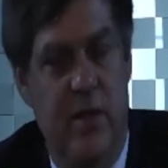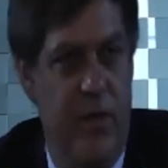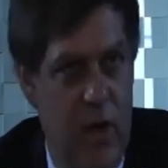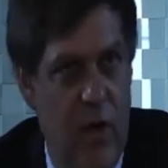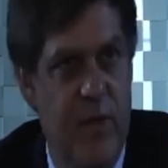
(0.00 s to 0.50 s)
the
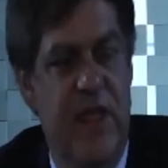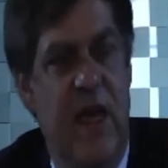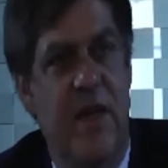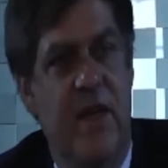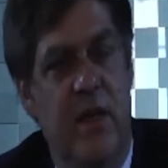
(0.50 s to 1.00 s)
Rome
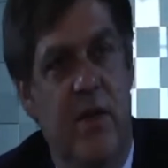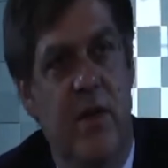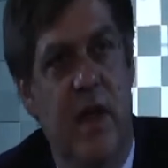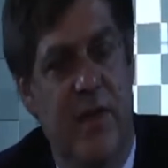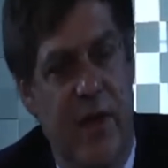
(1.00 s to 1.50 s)
Statute
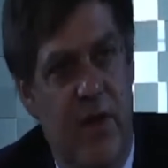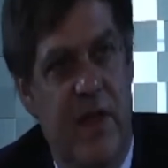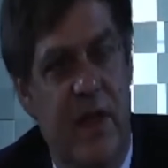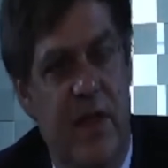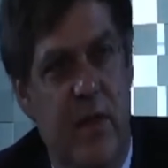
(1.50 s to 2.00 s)
and the whole
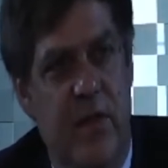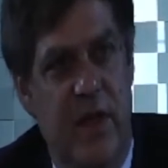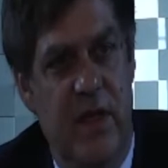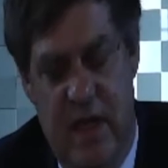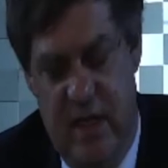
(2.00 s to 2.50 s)
system of
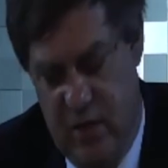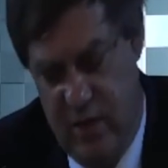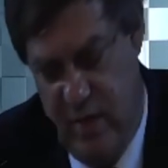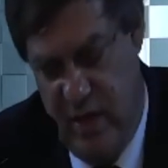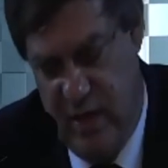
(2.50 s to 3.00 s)
international
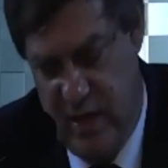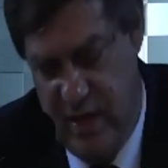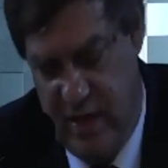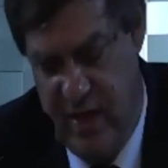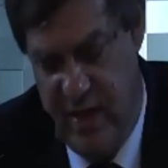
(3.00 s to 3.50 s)
criminal justice
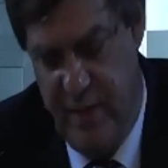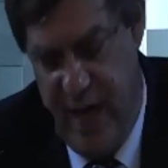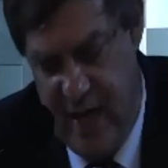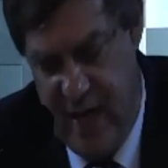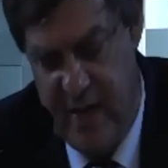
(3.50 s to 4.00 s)
is
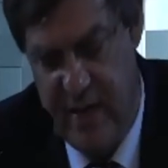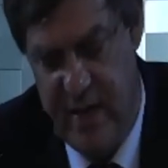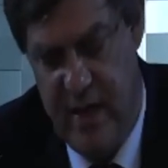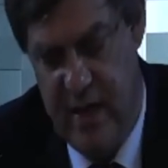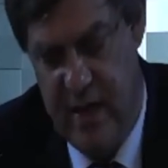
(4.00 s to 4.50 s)
based.
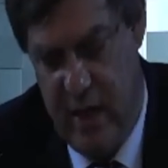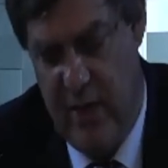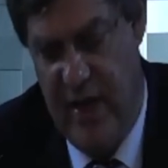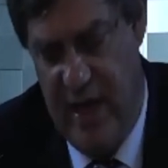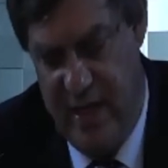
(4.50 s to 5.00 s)
So
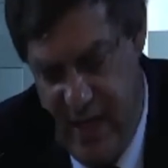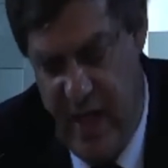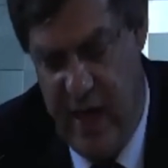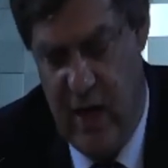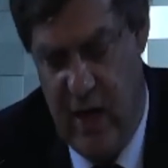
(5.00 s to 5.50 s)
the idea
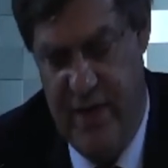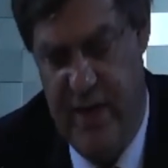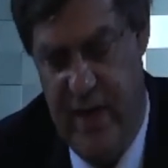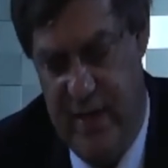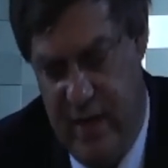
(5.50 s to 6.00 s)
of
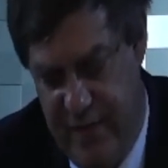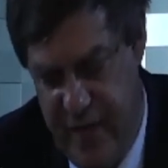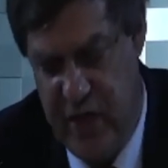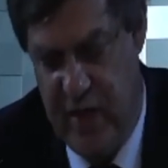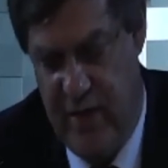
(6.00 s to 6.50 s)

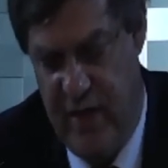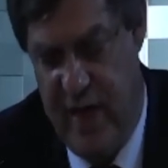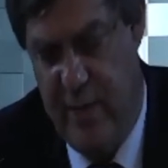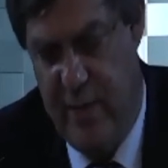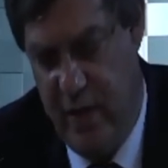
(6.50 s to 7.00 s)
division of
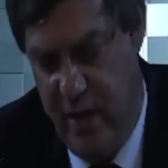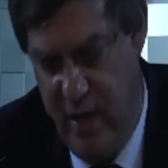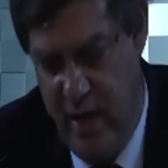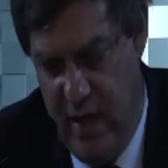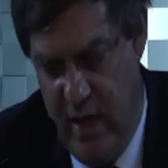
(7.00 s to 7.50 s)
labor
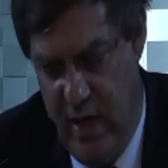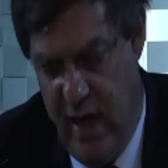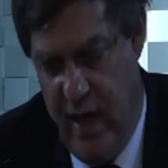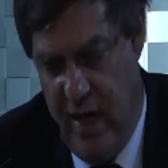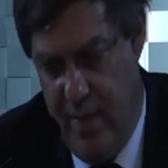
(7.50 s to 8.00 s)

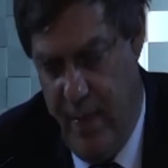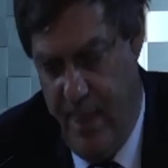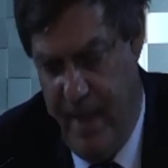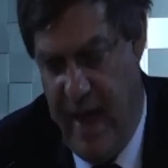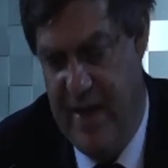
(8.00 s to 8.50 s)

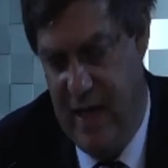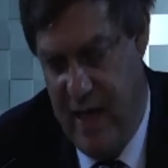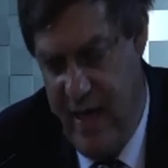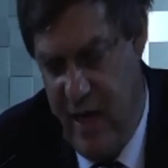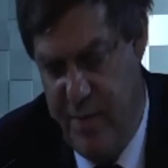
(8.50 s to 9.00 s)
and a
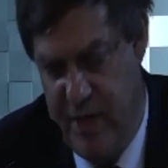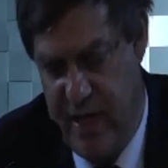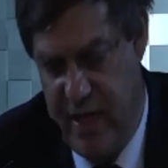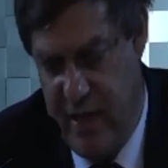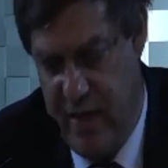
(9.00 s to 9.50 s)
clear
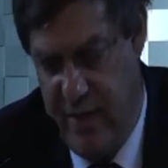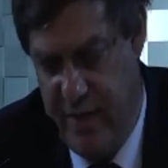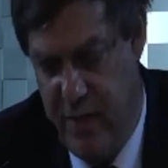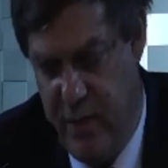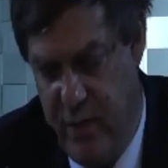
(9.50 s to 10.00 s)
objective to
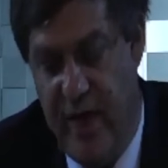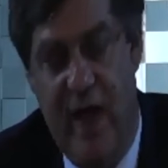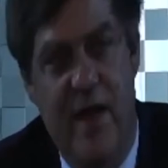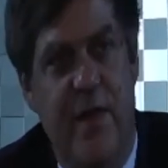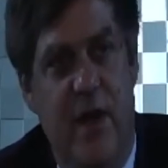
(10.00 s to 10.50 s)

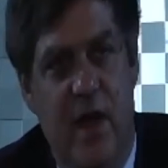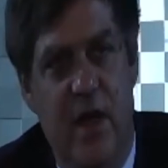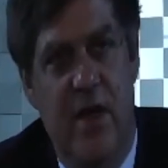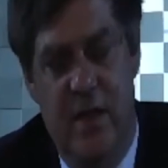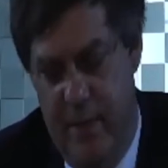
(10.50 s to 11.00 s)
provide for
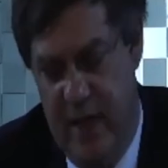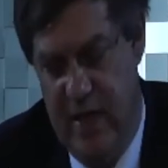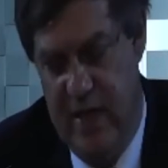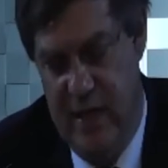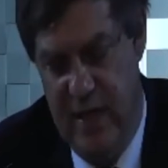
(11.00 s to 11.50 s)

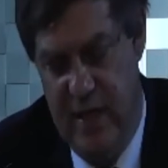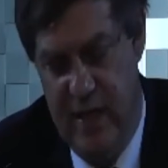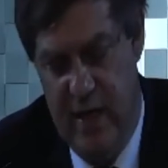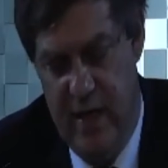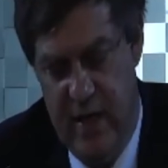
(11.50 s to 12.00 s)
accountability.
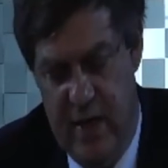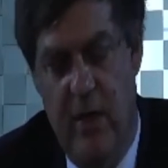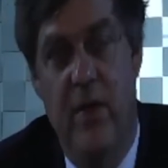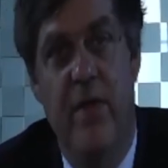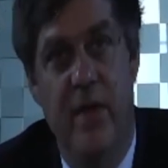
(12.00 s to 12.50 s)
So
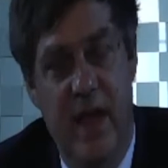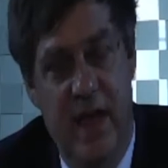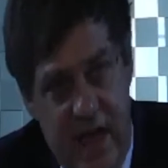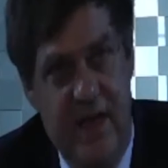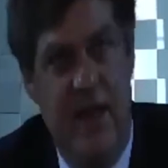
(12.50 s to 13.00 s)
it
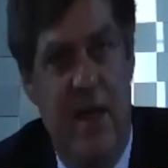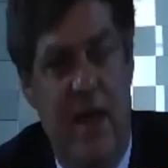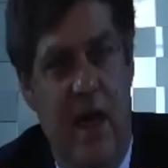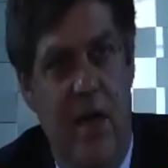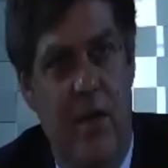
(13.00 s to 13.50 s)
is in
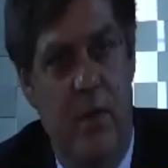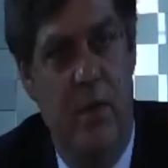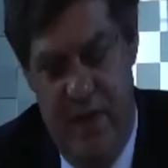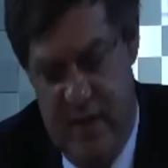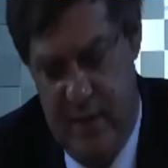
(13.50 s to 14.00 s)
line with
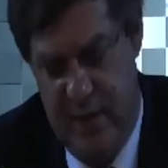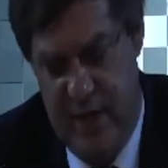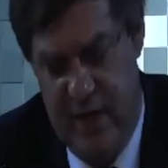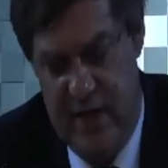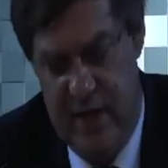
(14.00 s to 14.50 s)
this
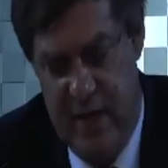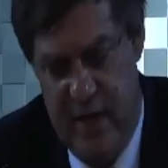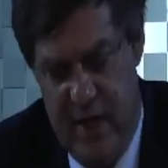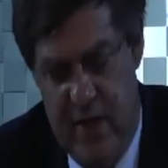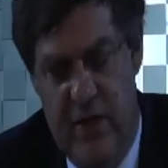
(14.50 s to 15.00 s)
spirit
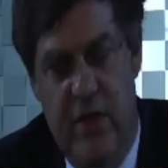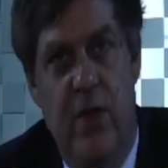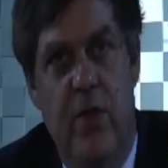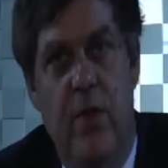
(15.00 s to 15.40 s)
to